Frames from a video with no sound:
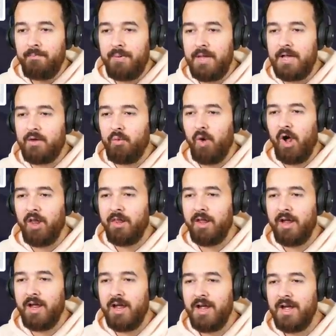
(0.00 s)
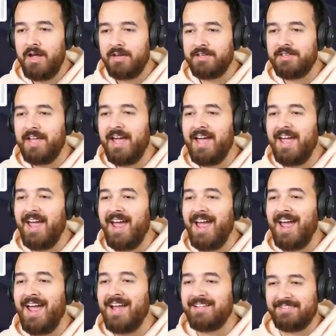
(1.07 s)
Big wallet.
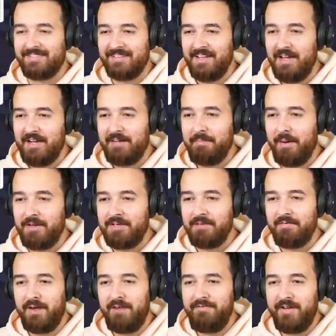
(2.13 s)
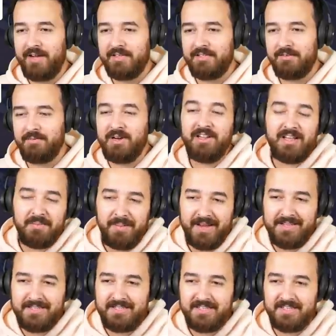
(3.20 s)
Yes. Budget 5,000. We only get
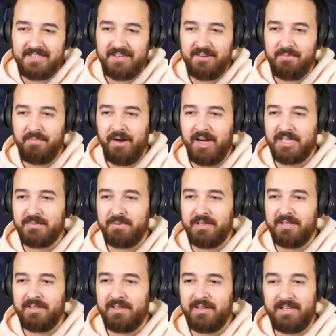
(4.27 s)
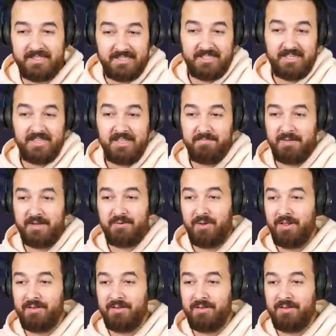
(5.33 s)
paid 600 bucks, but it's in the big